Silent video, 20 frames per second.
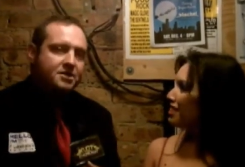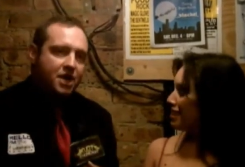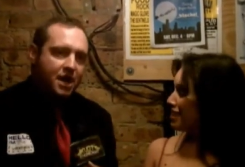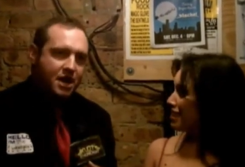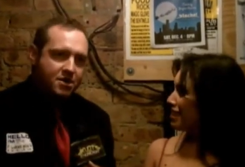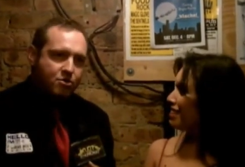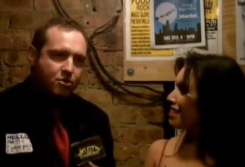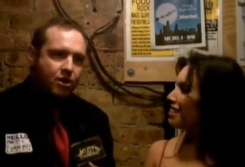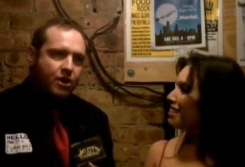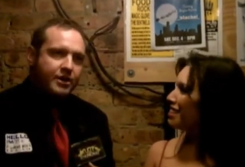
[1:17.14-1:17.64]

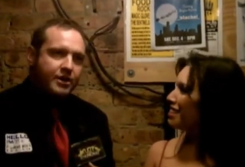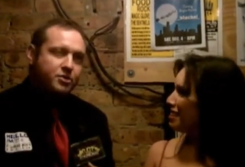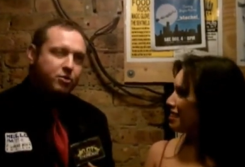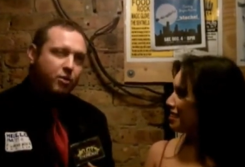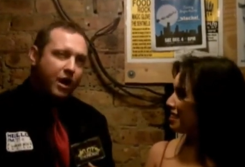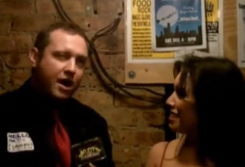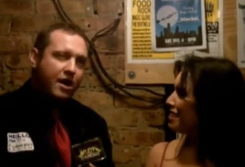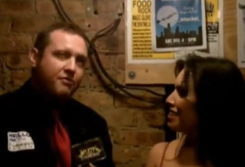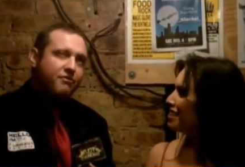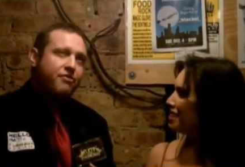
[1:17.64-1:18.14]
Speaker 1: January
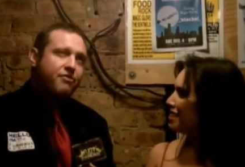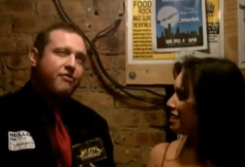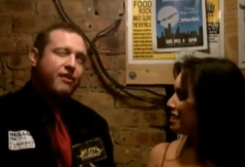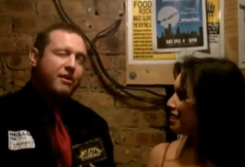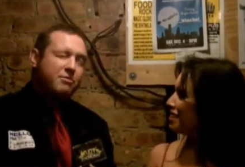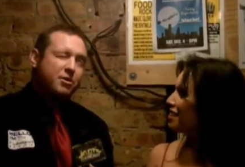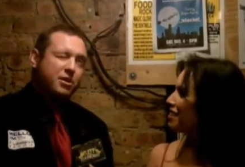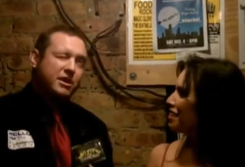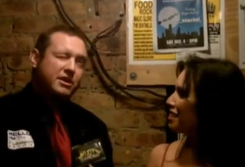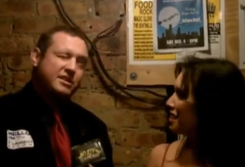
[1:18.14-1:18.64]
12th,
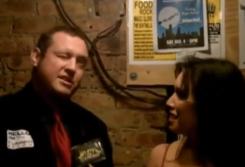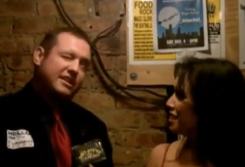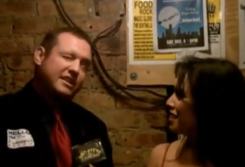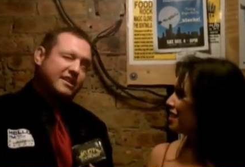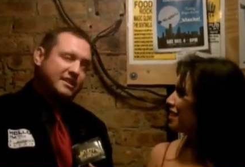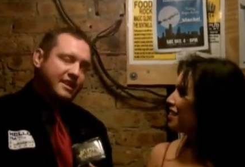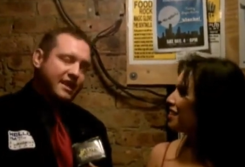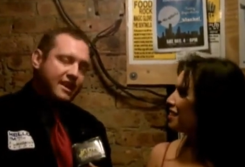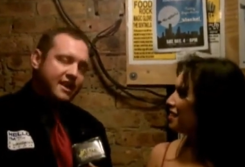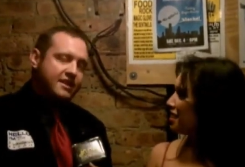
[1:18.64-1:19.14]
February
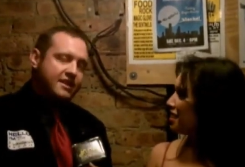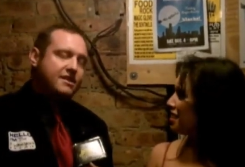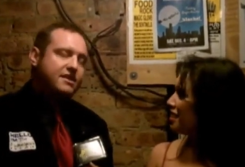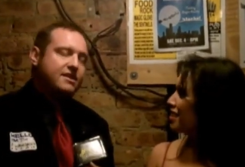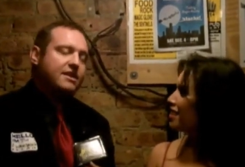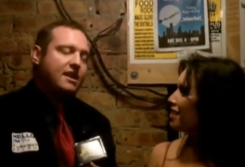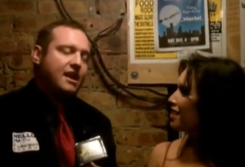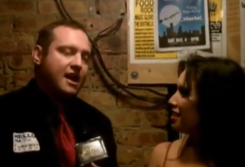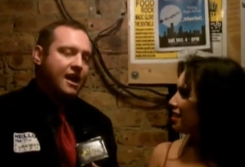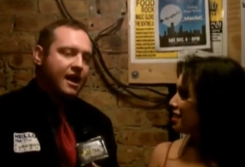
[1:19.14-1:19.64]

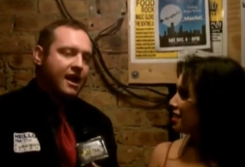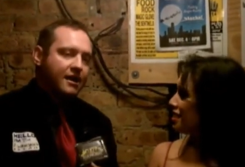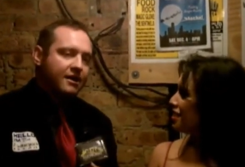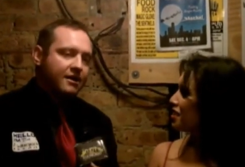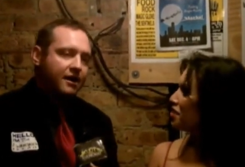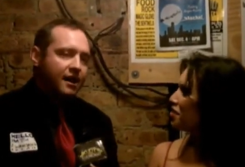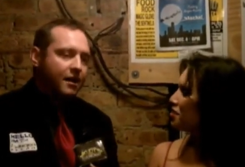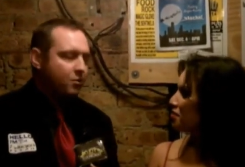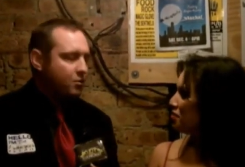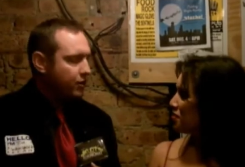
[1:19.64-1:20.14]
16th,
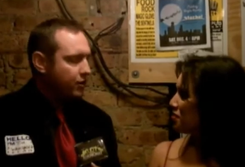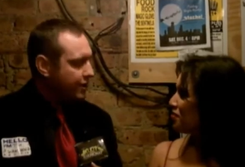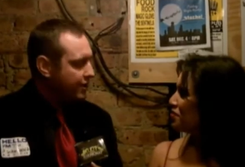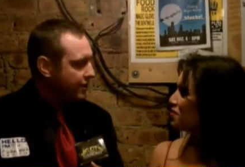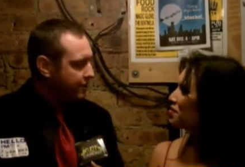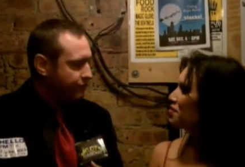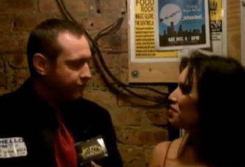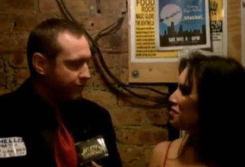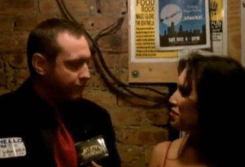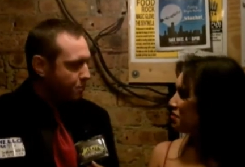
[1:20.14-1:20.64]
and we're
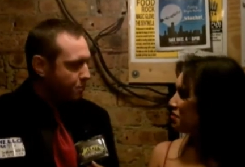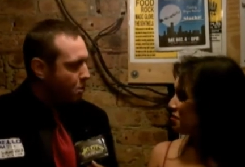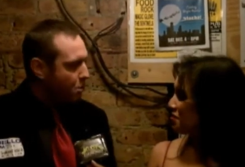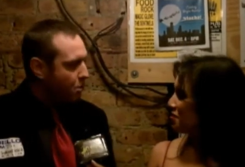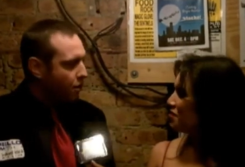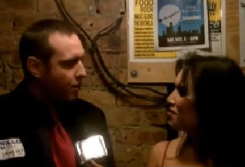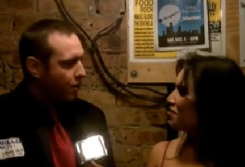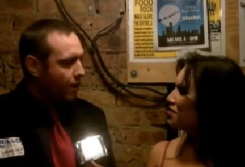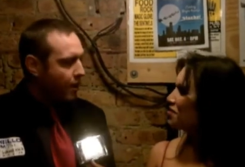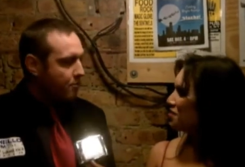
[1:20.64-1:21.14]
looking for
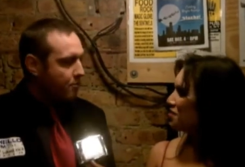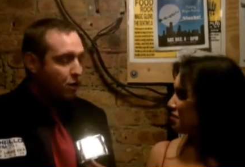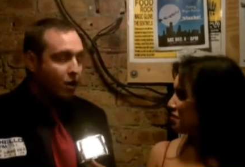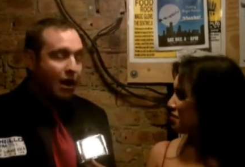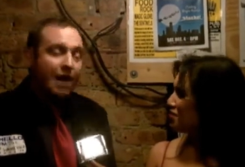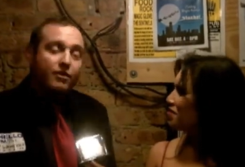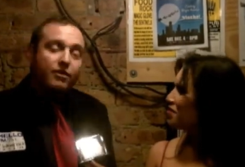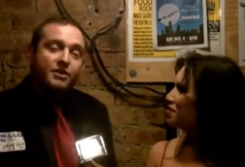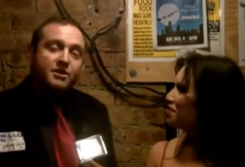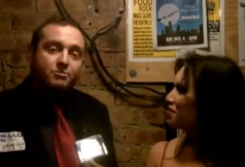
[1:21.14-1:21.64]
more
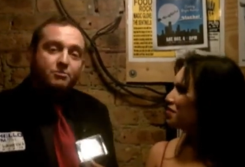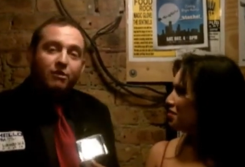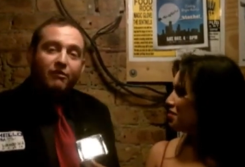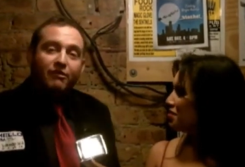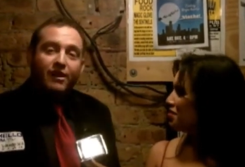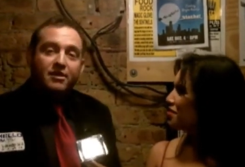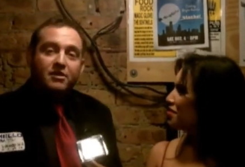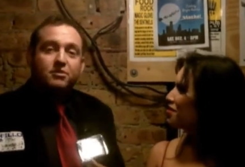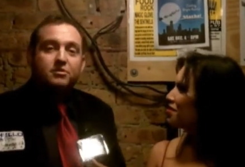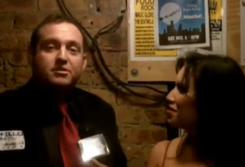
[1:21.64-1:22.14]
outlets,
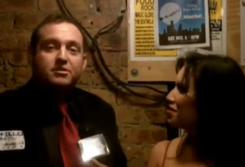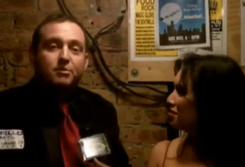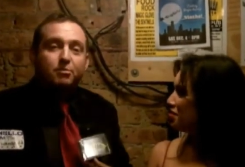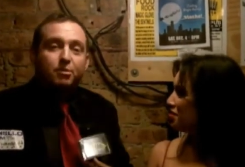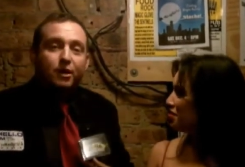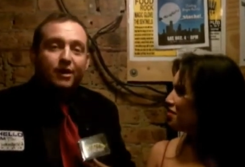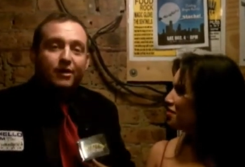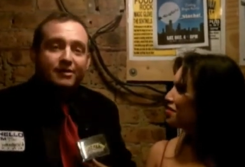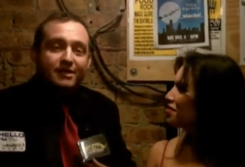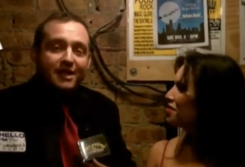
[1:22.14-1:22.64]
more venues to bring